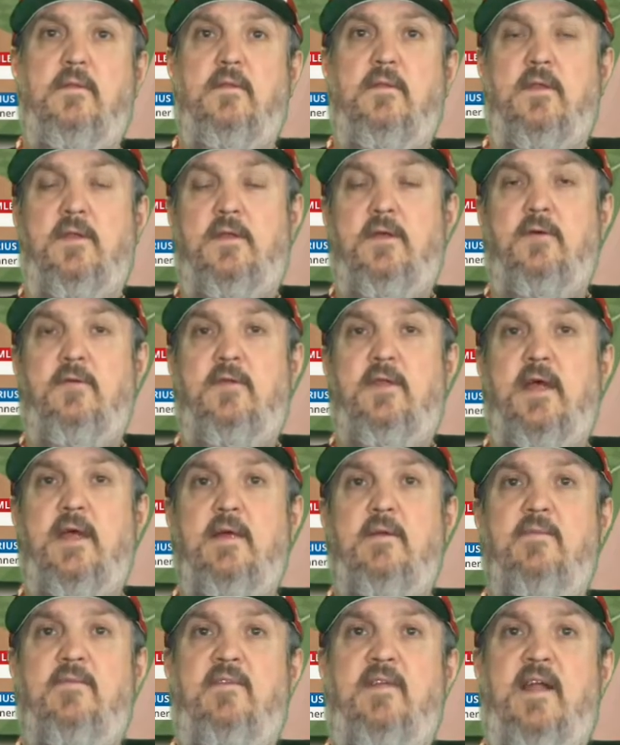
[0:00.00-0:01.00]
the two
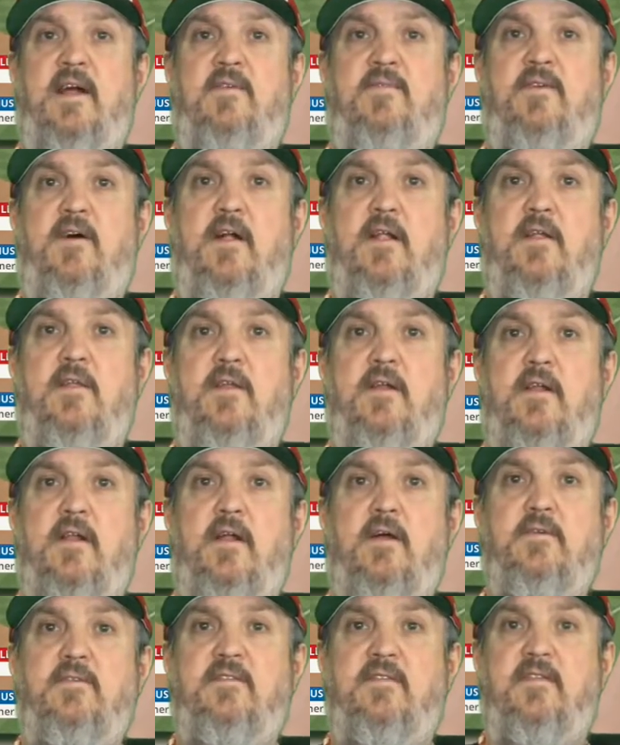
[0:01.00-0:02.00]
teams that I follow the
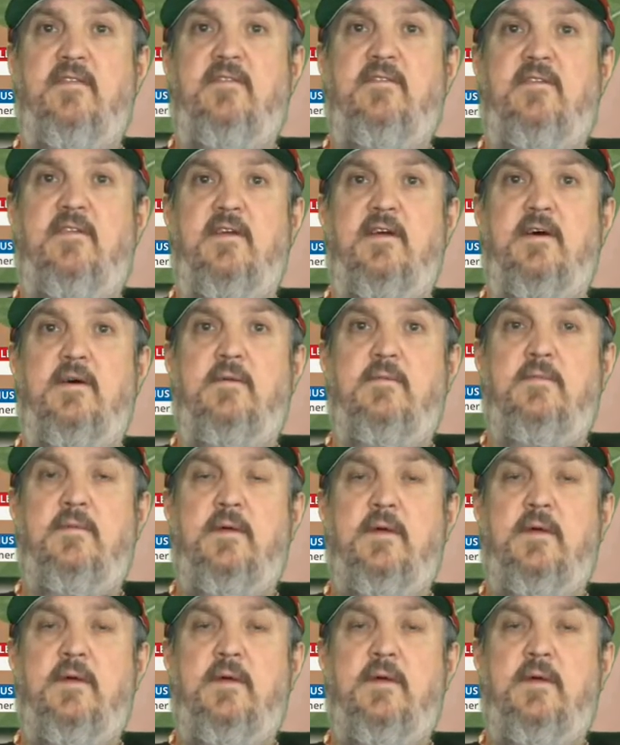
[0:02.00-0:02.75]
closest, the